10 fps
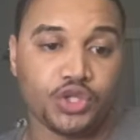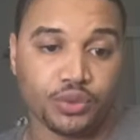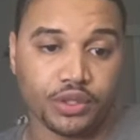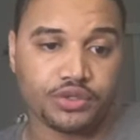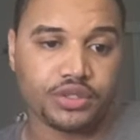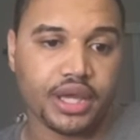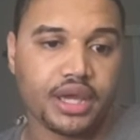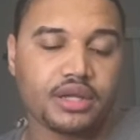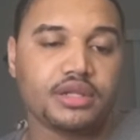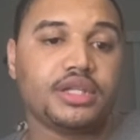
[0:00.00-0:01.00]

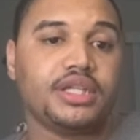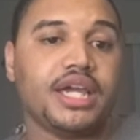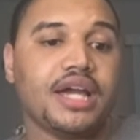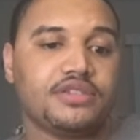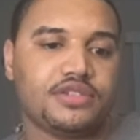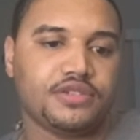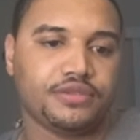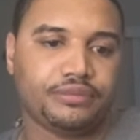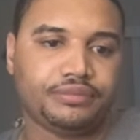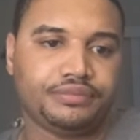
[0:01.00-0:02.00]
understand? Yes.
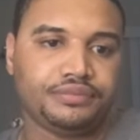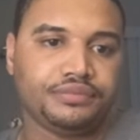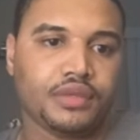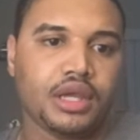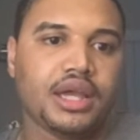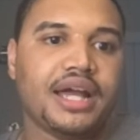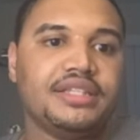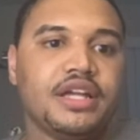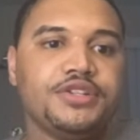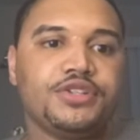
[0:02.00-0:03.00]

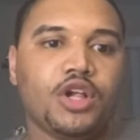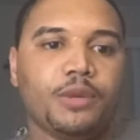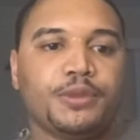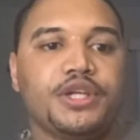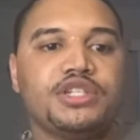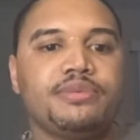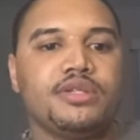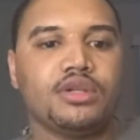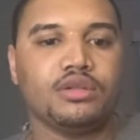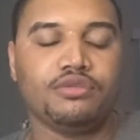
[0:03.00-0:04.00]
Attention all participants
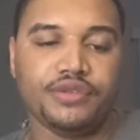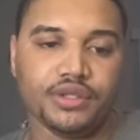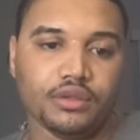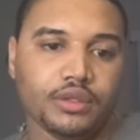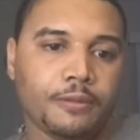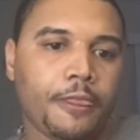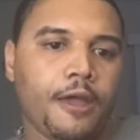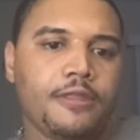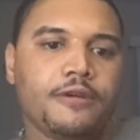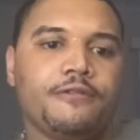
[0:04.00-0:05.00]
on the field.
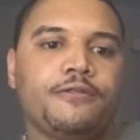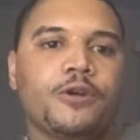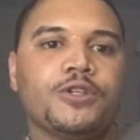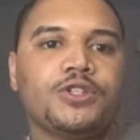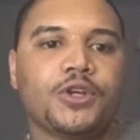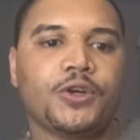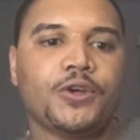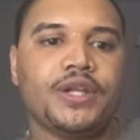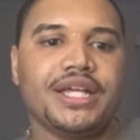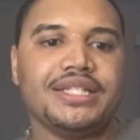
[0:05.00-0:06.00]
The first
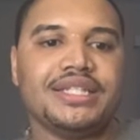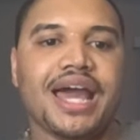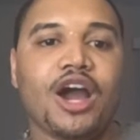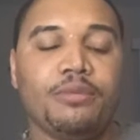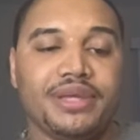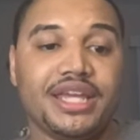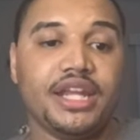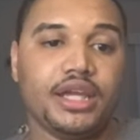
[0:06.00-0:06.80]
turn is now beginning.